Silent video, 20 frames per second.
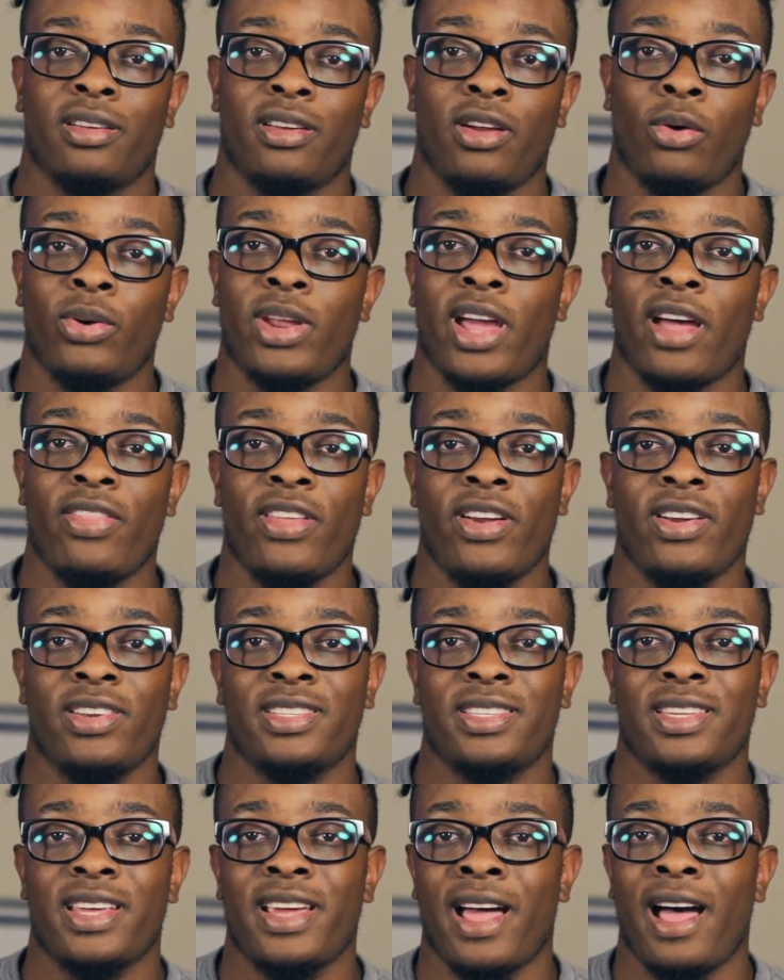go down there
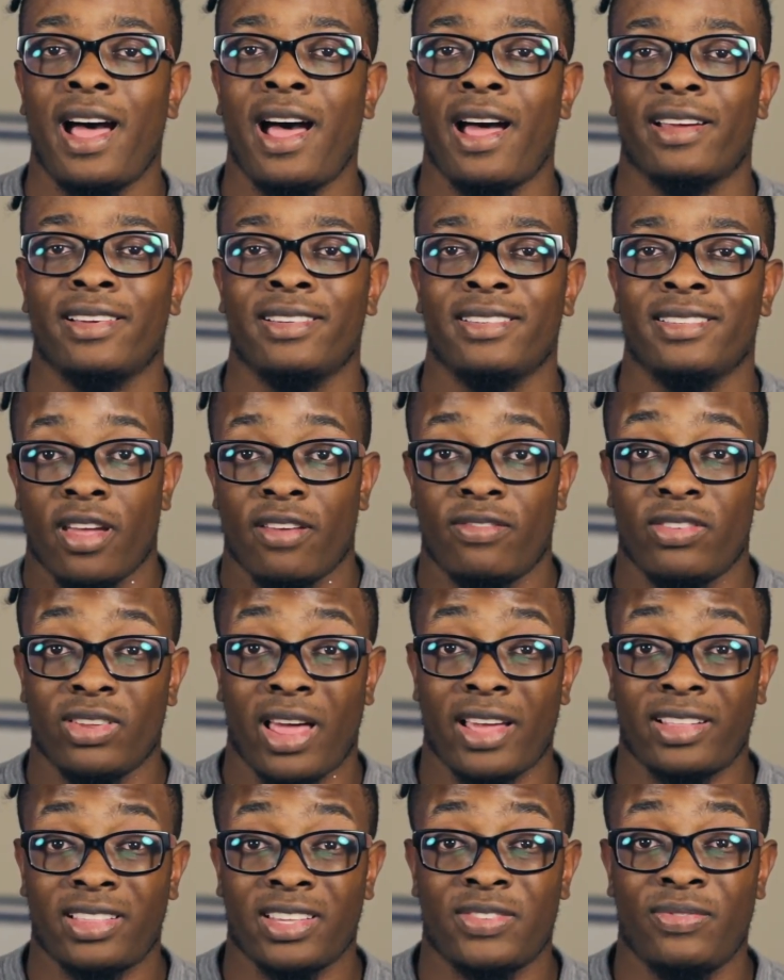and say hi. If you
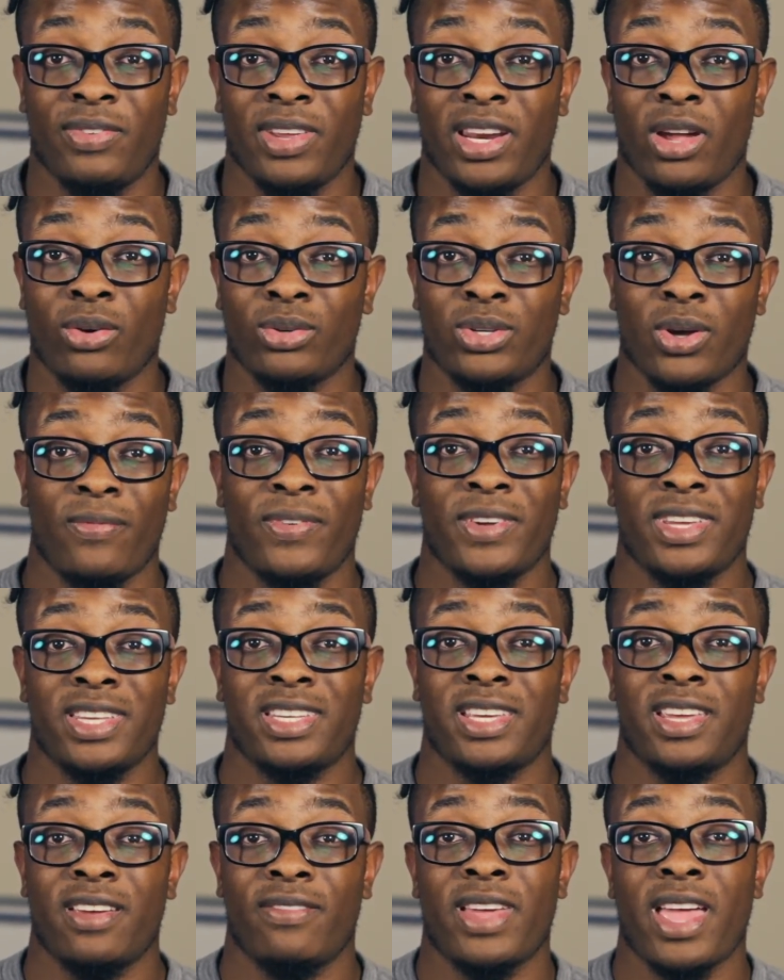like this video, don't
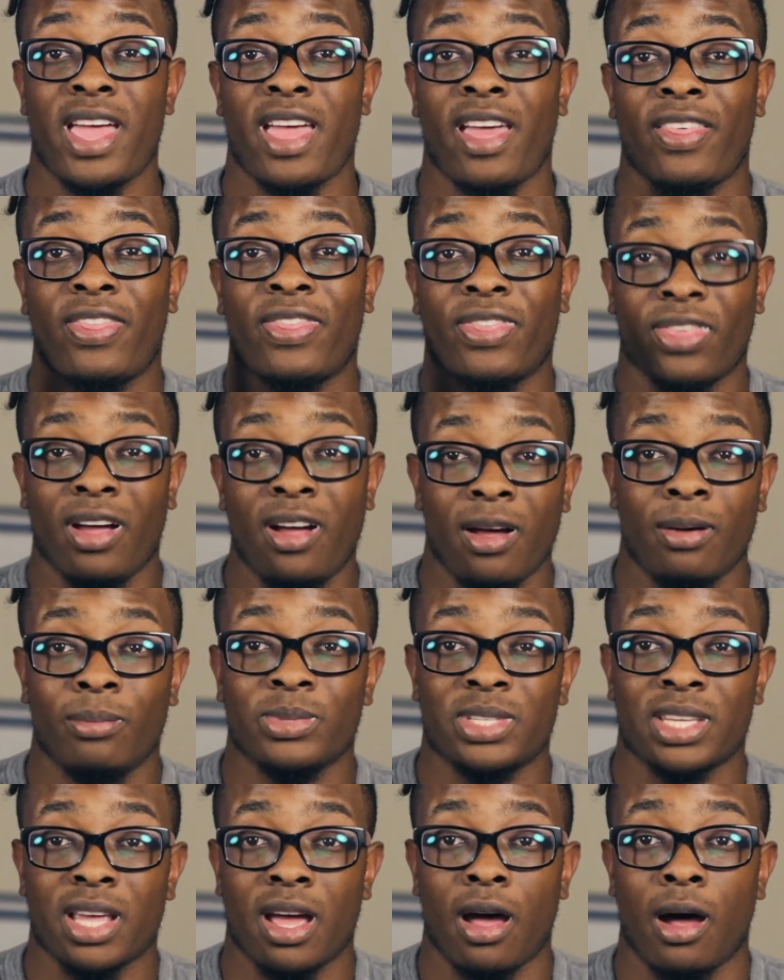forget to give it a
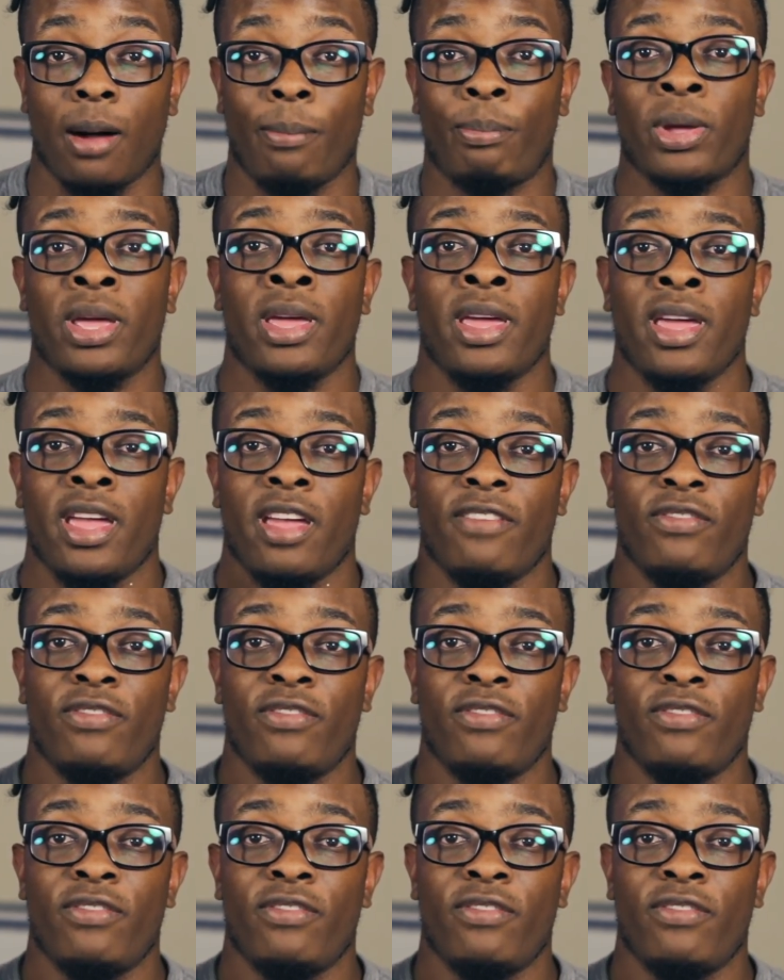thumbs up.